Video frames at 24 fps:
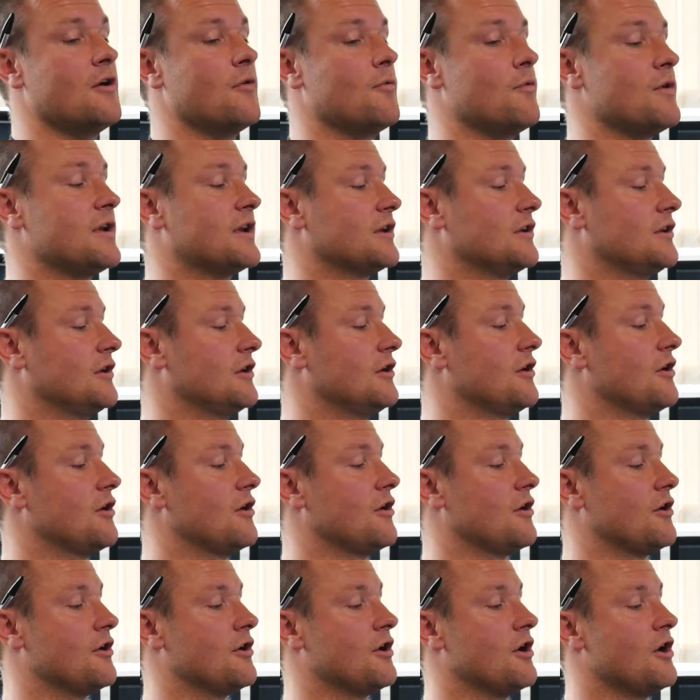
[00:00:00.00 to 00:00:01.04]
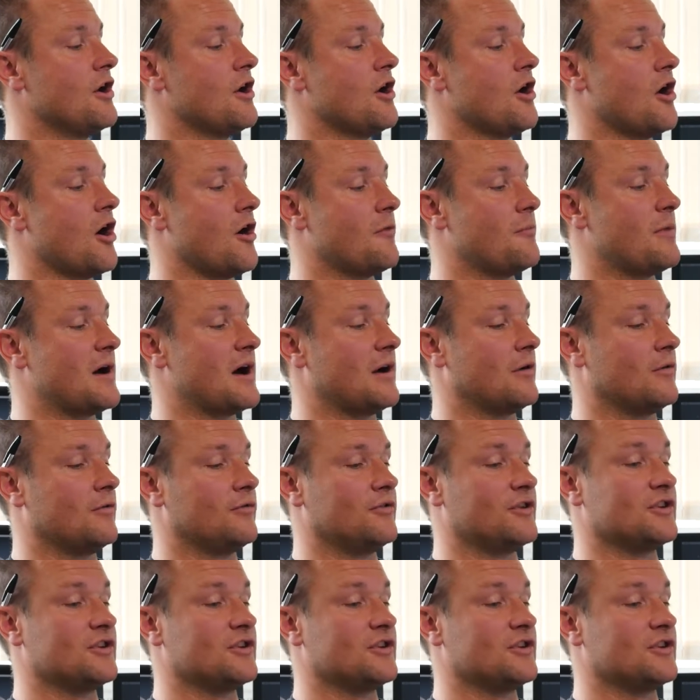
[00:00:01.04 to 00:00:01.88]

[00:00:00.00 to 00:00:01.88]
we can learn about